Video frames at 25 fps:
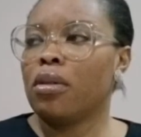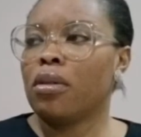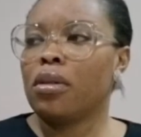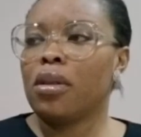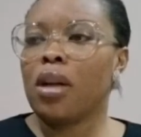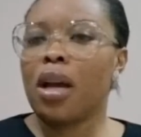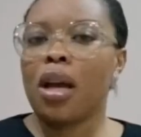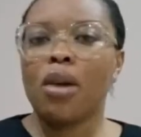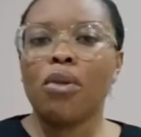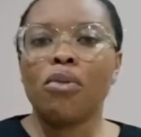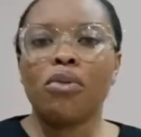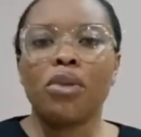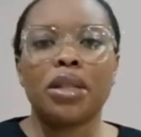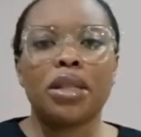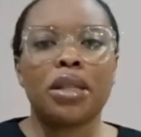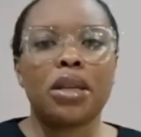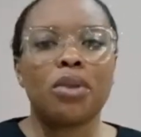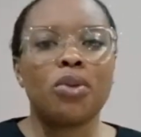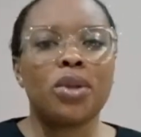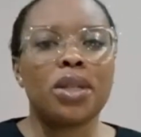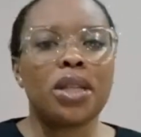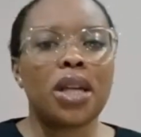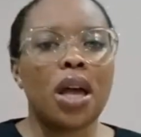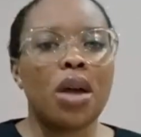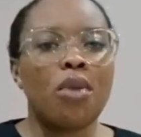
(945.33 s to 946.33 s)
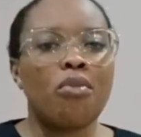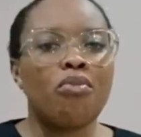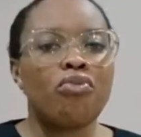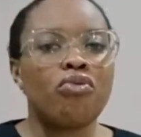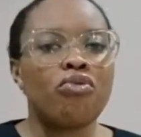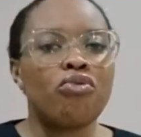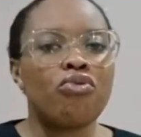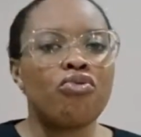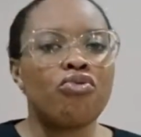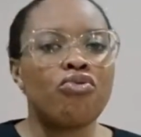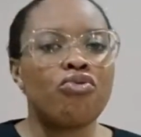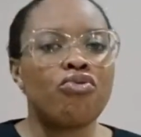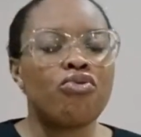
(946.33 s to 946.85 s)
Hey, we say
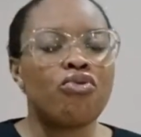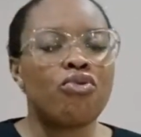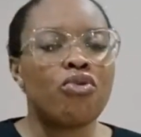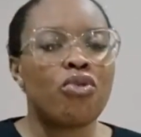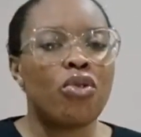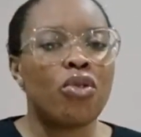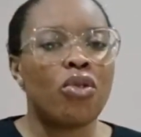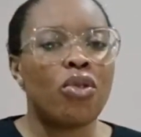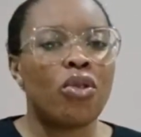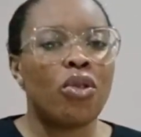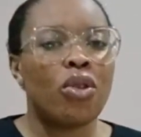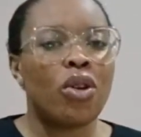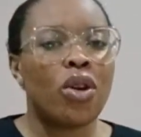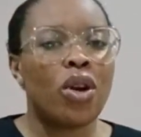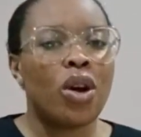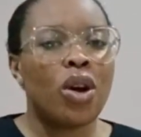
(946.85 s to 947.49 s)
buffalo.